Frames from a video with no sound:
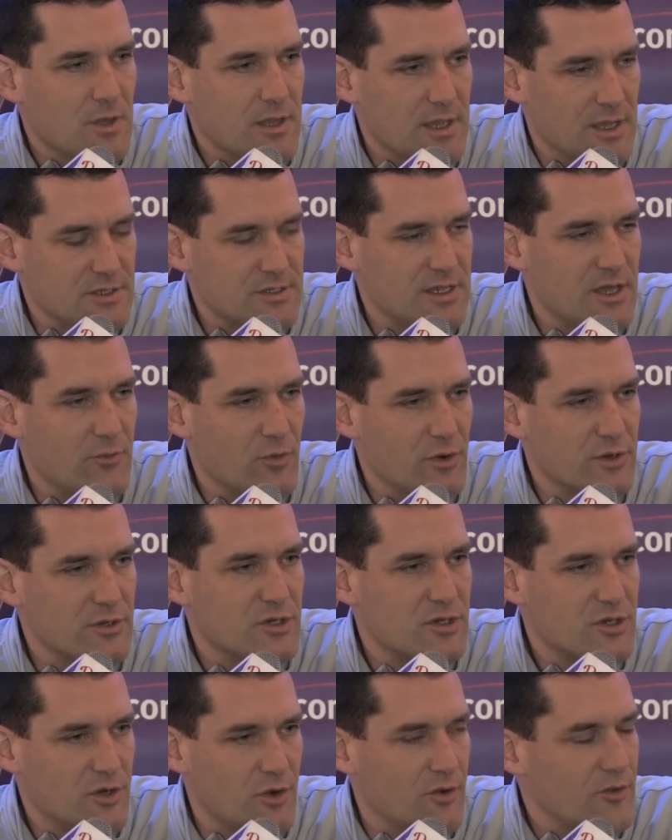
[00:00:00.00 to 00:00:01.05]
as Edwards
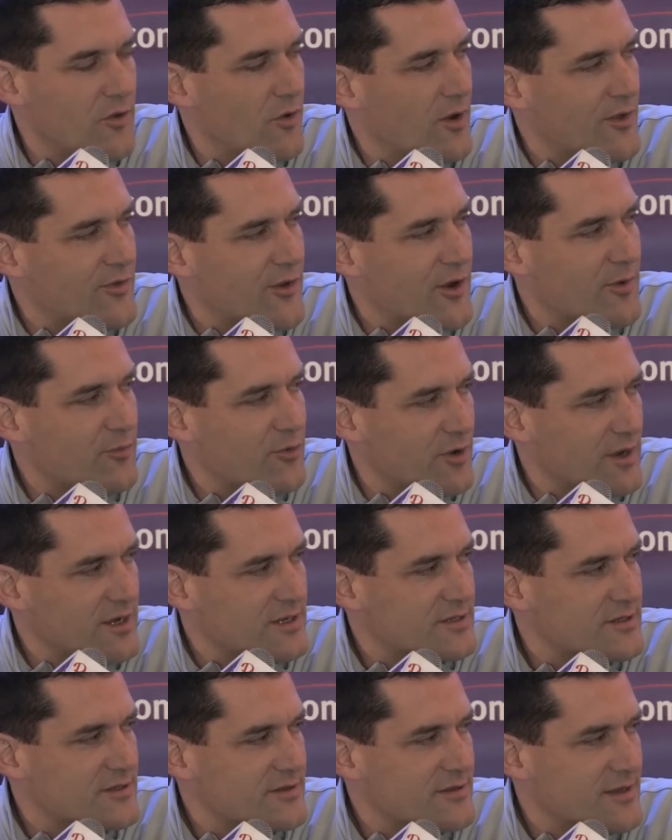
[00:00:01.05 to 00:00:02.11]
showed, though, at their
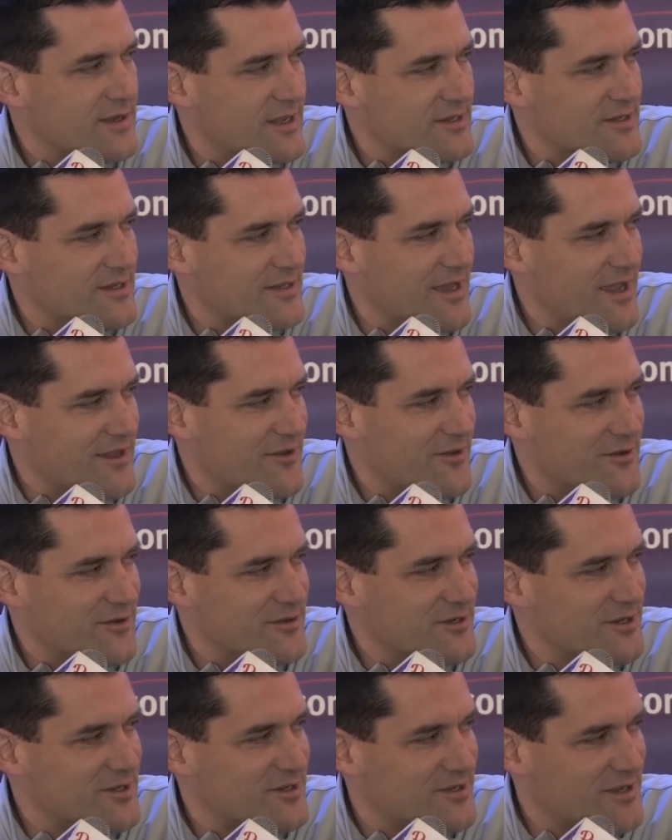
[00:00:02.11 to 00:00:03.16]
place, it isn't like you
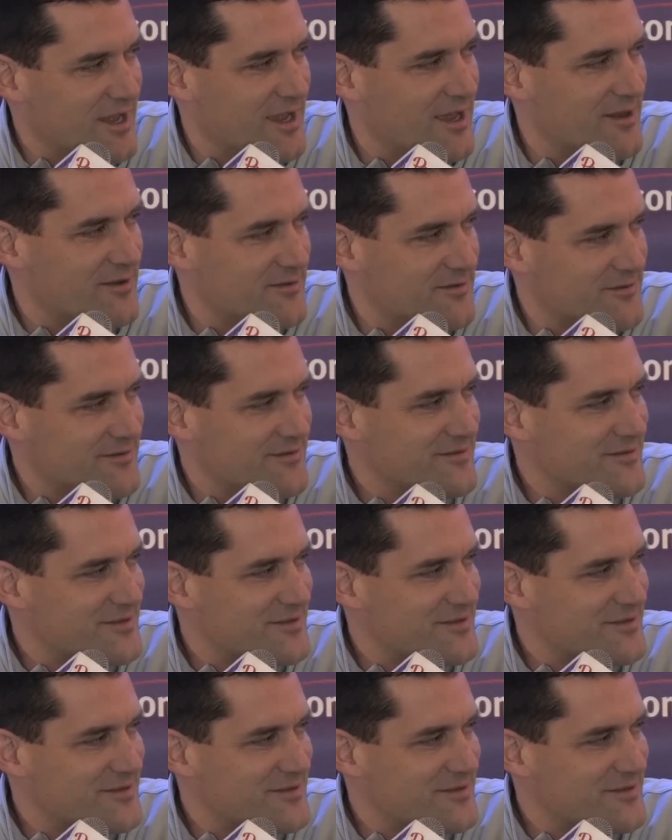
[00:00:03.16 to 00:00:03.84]
can just stand